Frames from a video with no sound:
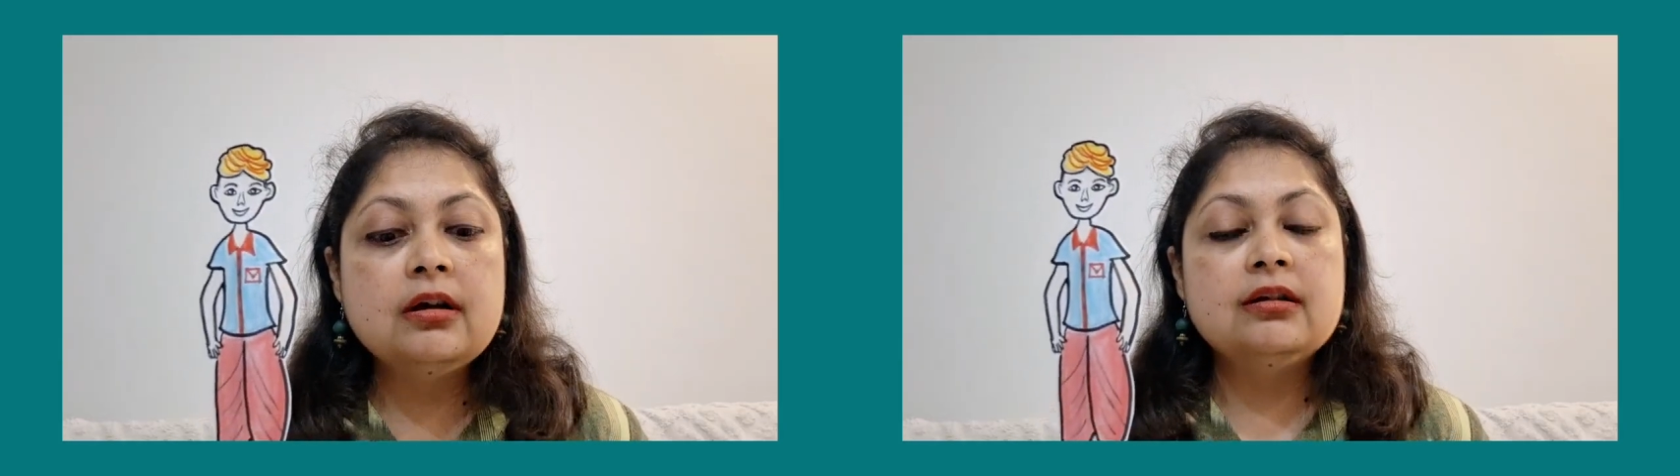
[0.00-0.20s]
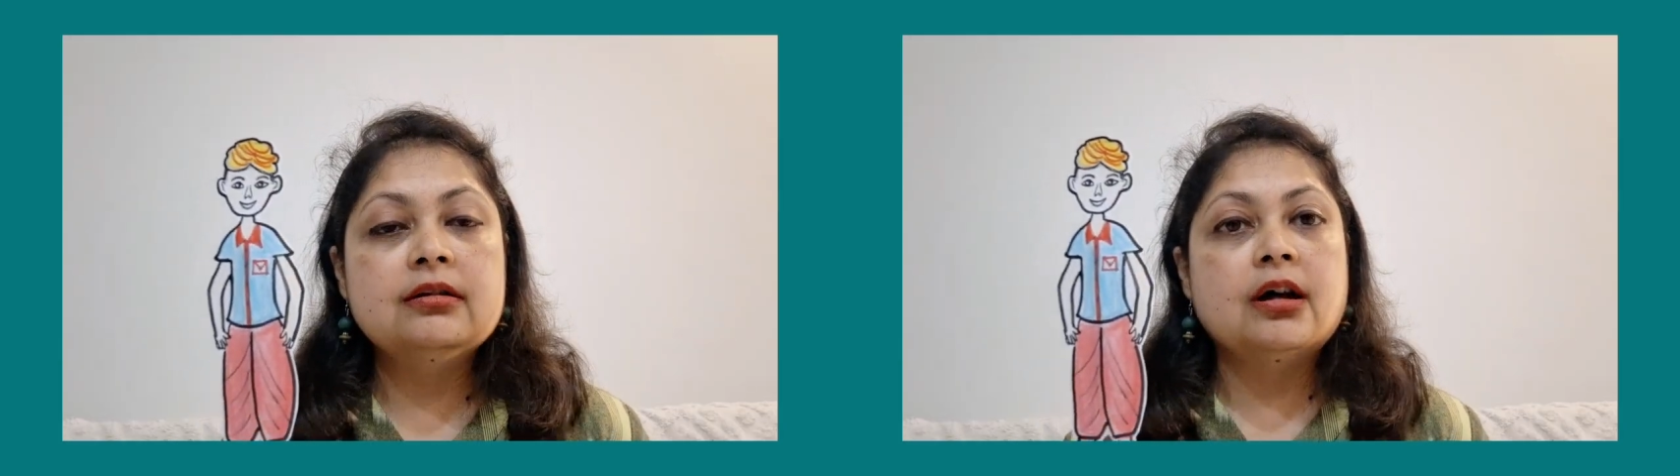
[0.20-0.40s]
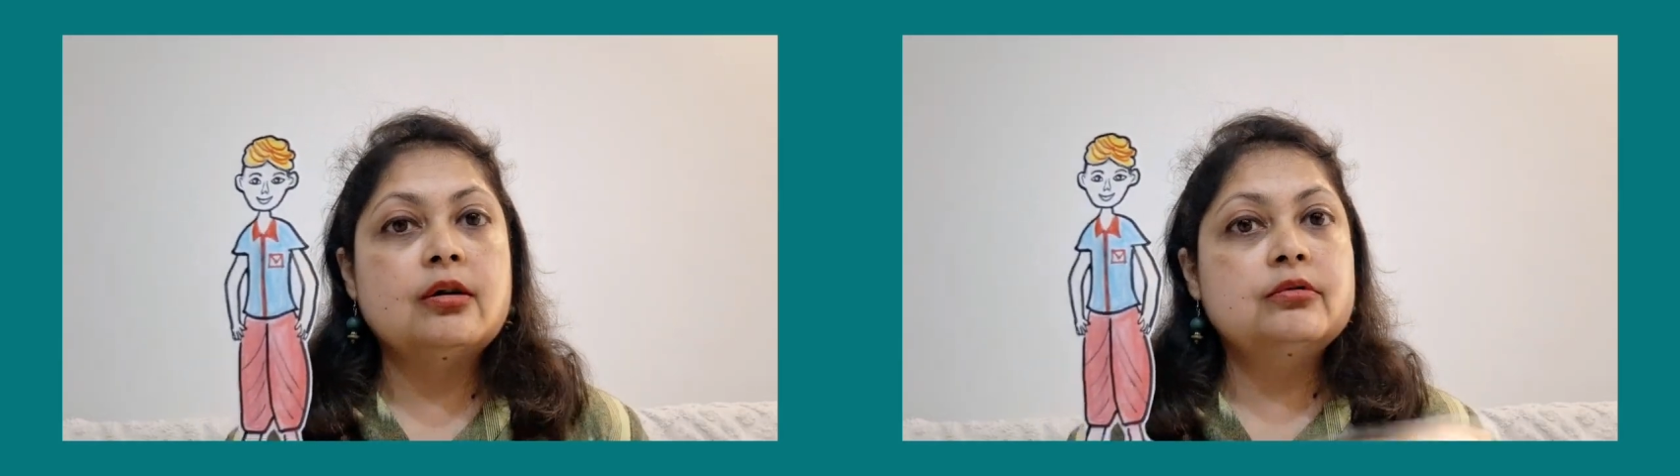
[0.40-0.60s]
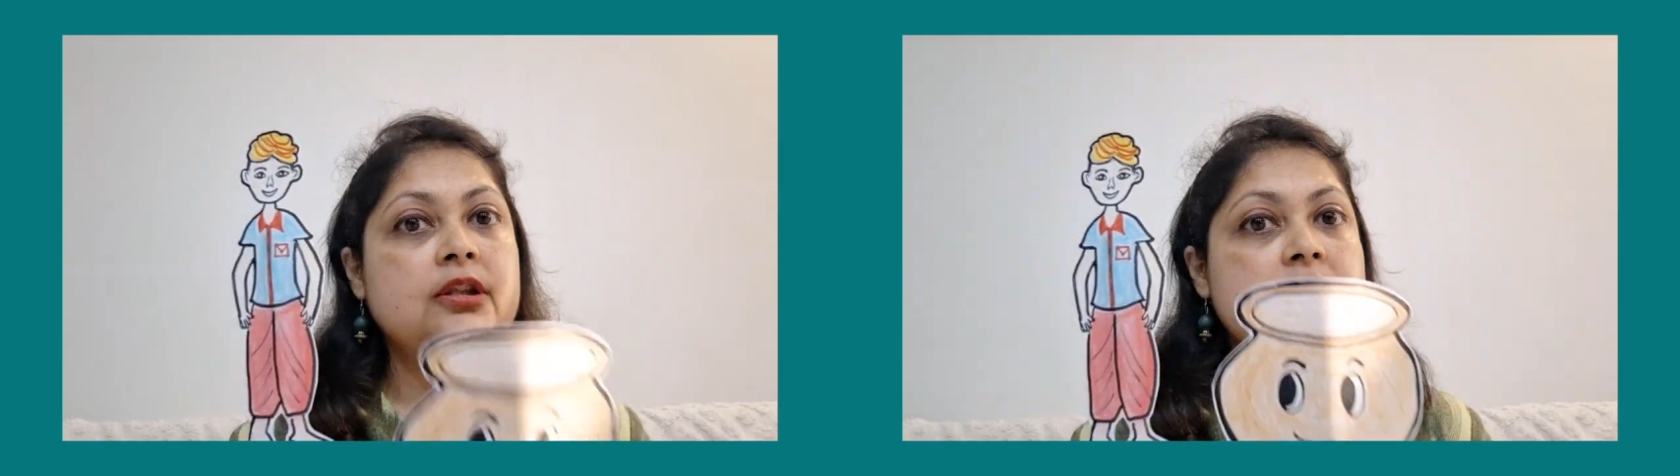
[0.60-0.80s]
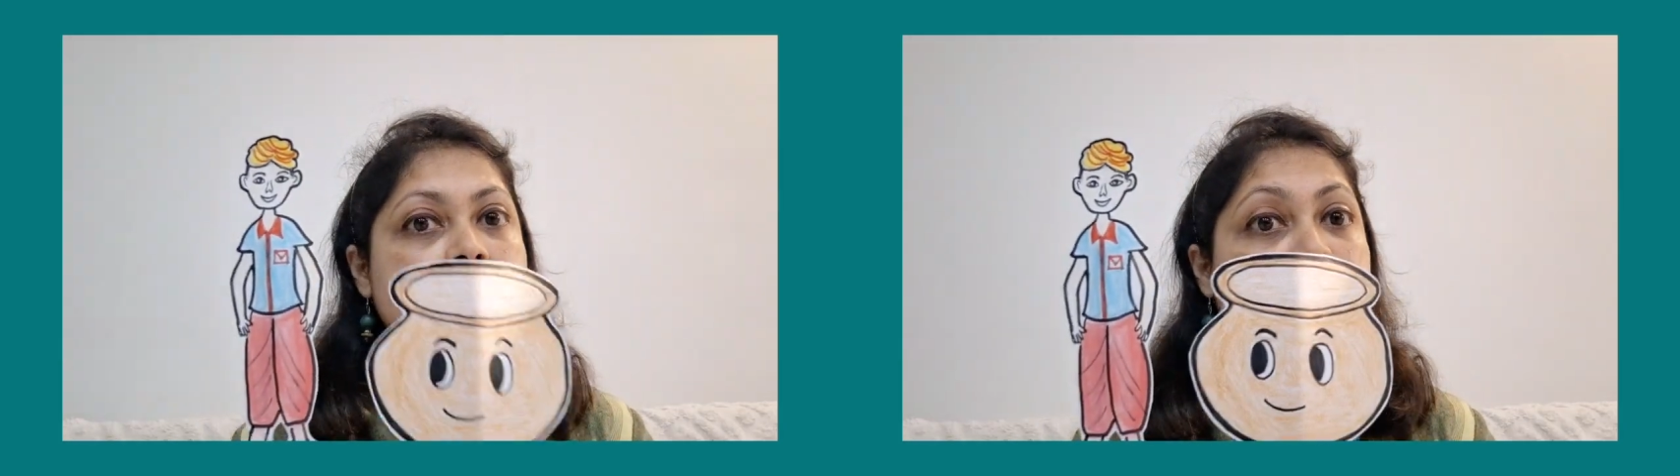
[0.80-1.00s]
Now
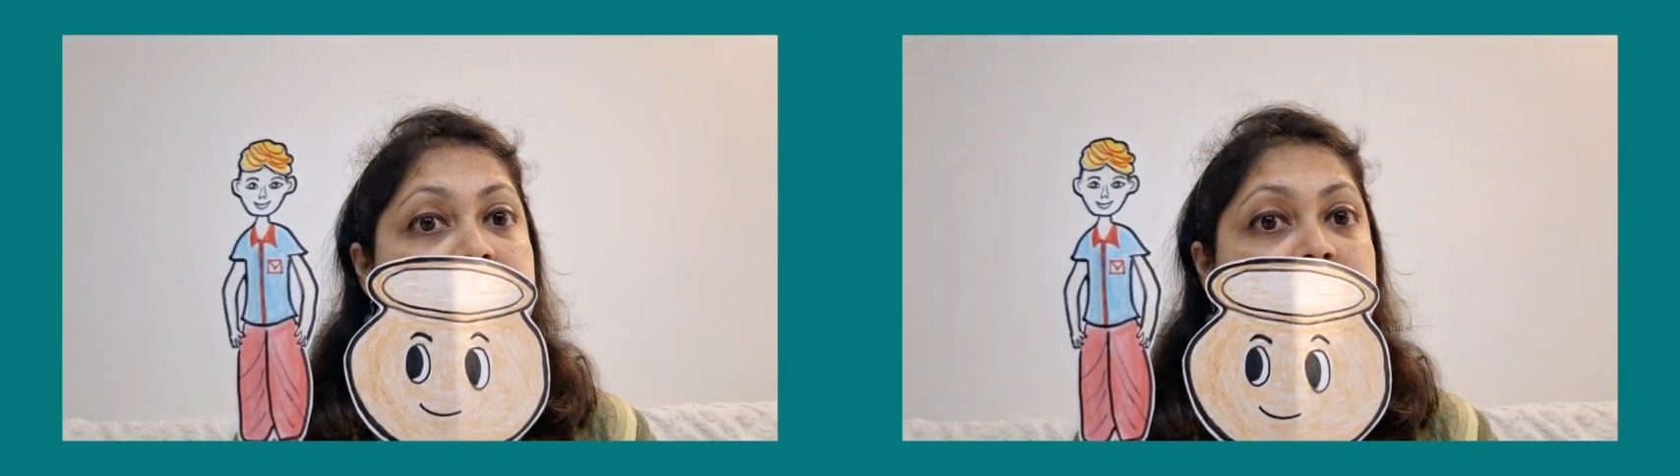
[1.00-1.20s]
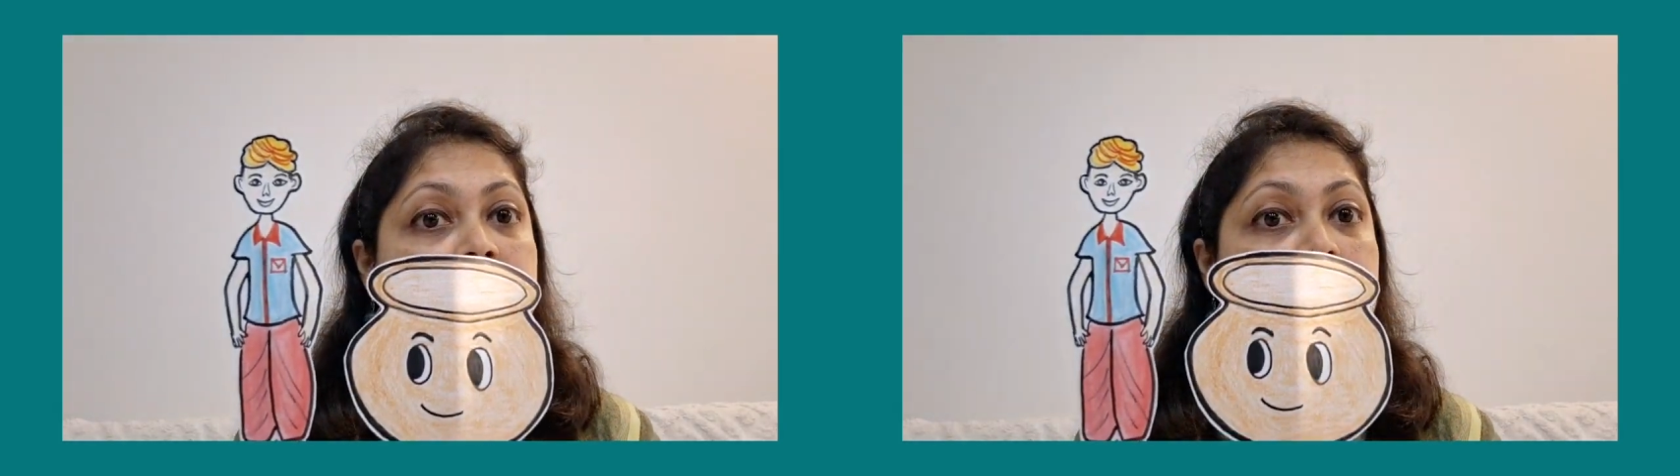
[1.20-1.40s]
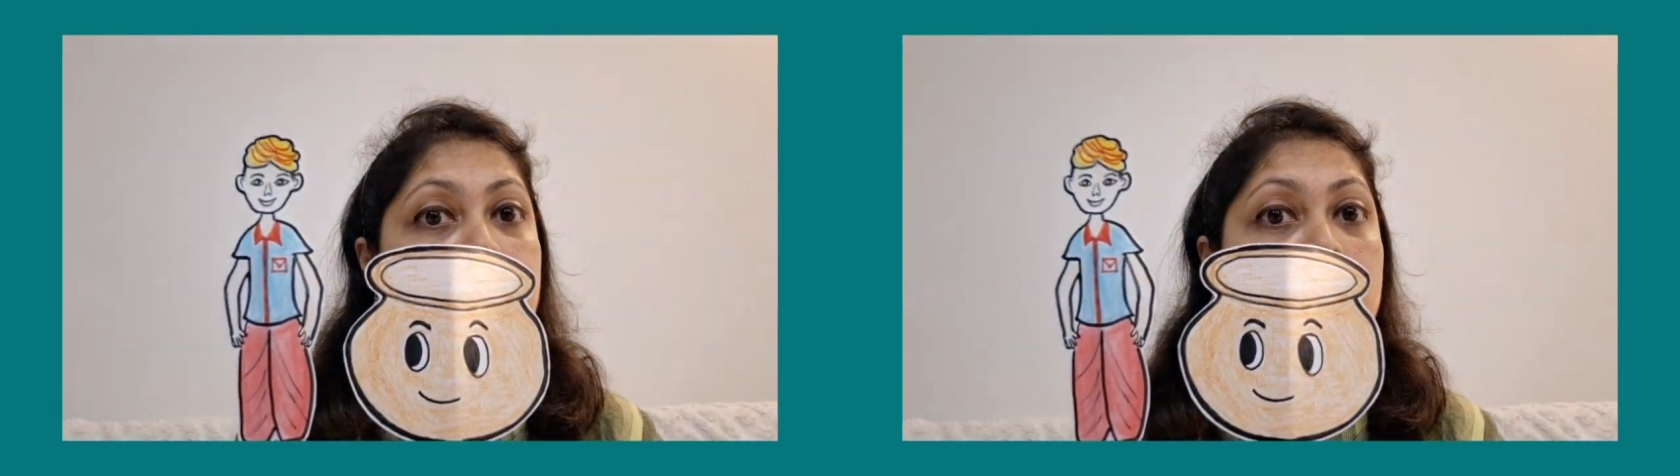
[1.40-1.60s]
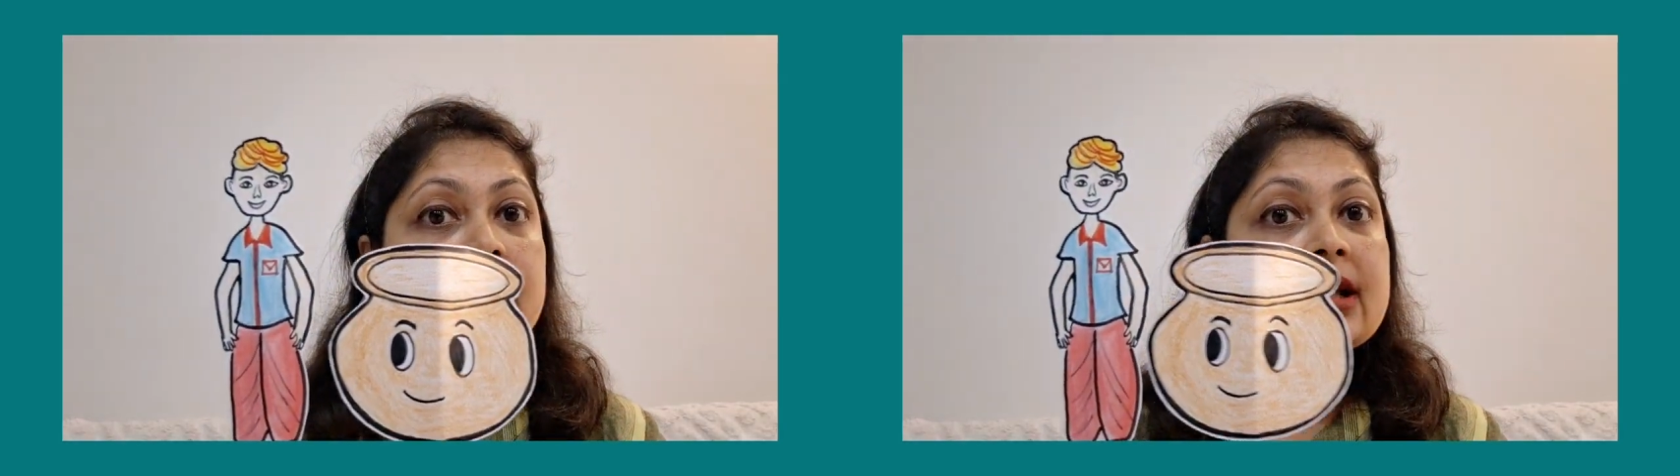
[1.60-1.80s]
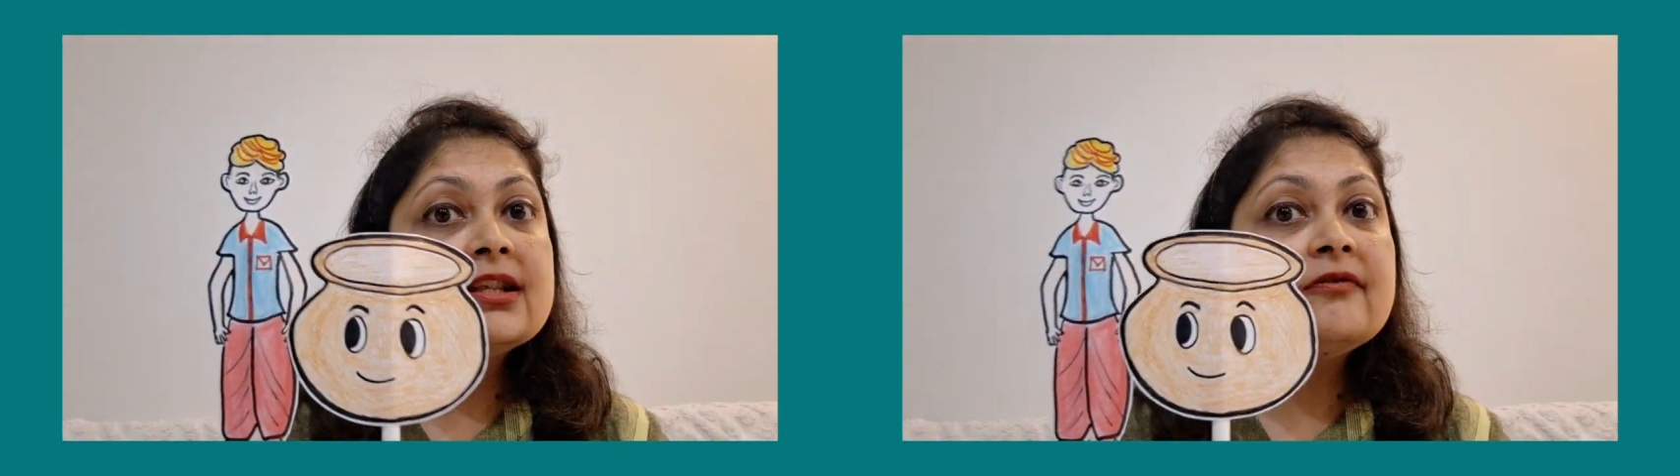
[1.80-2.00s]
this magical pot
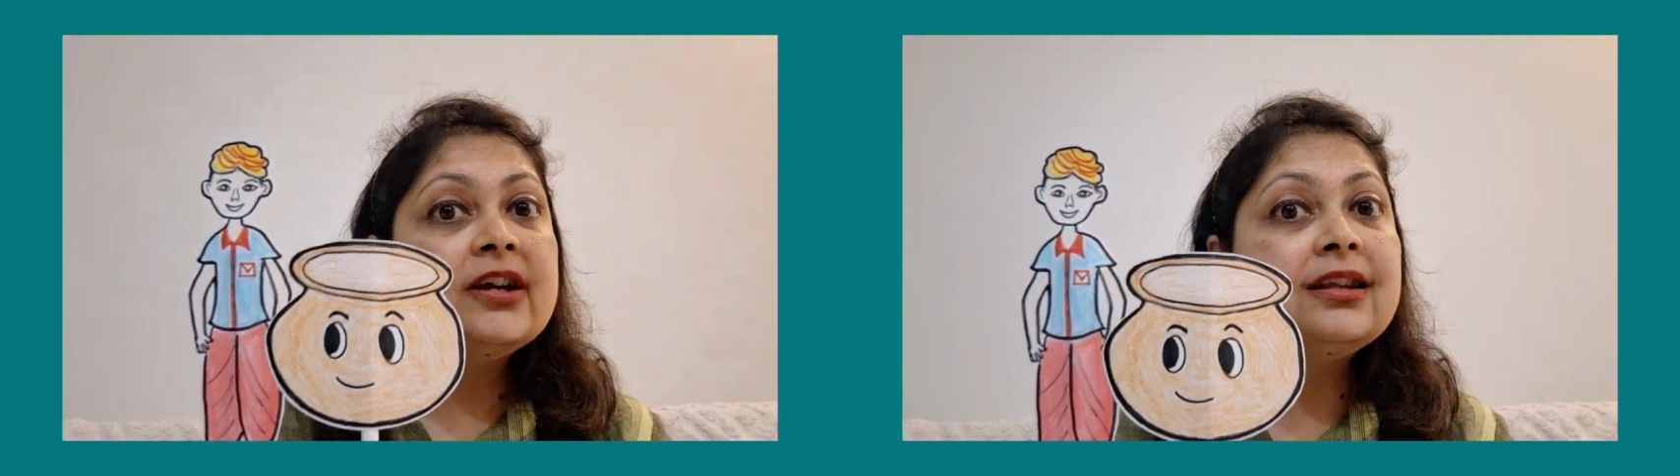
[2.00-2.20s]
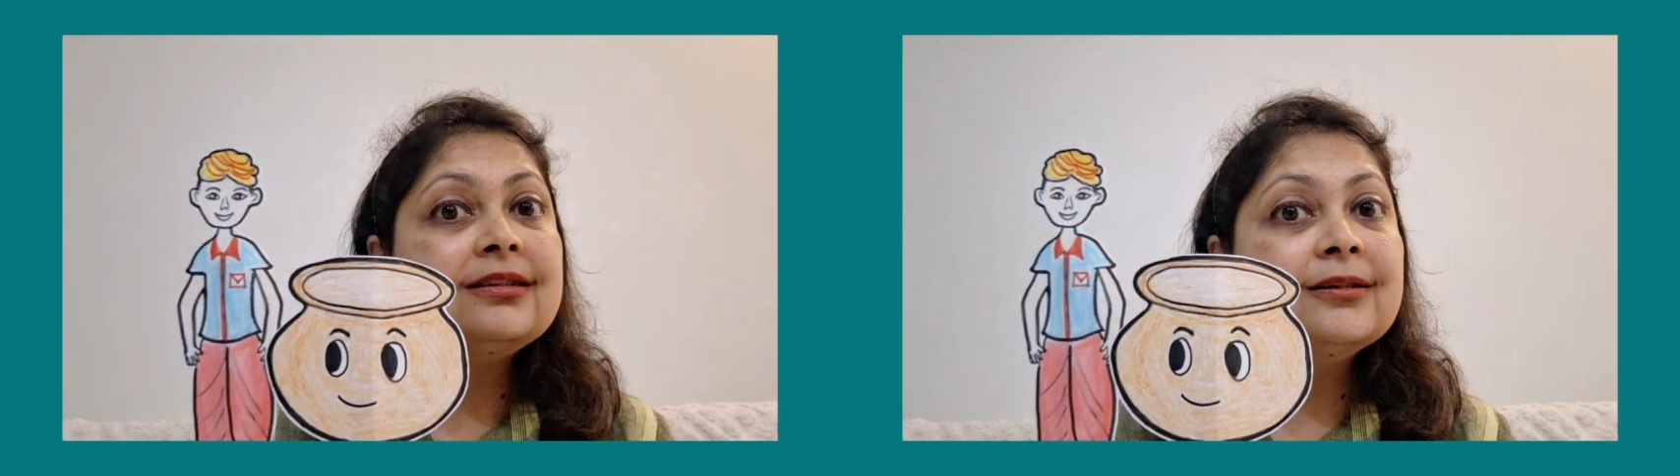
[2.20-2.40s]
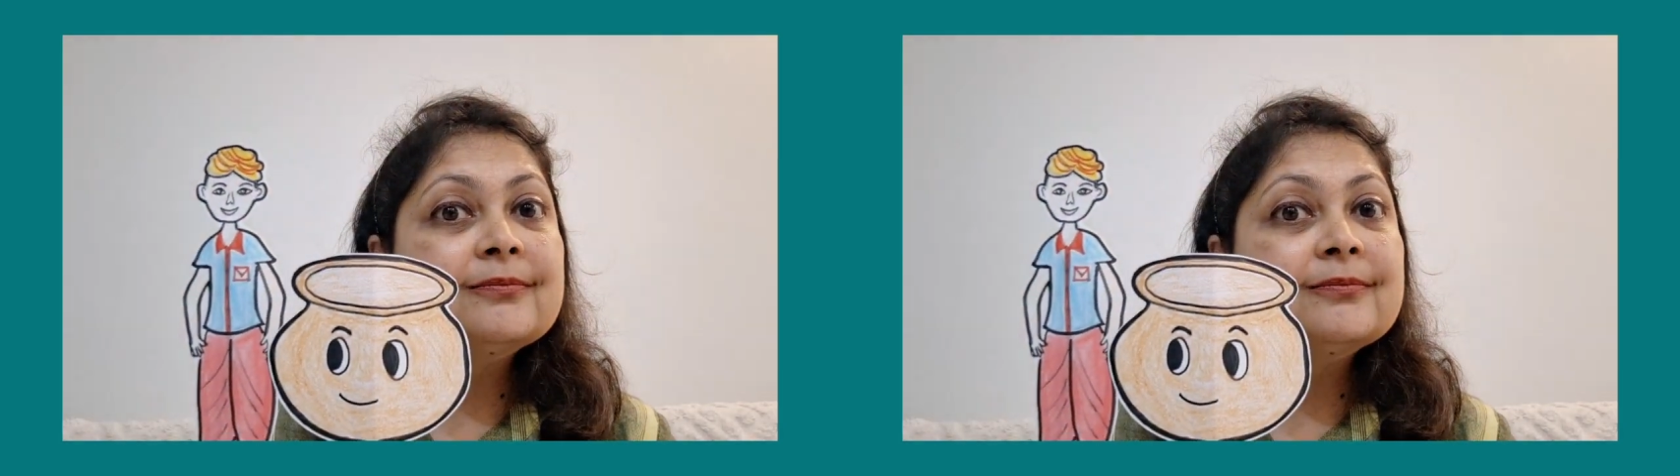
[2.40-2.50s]
is with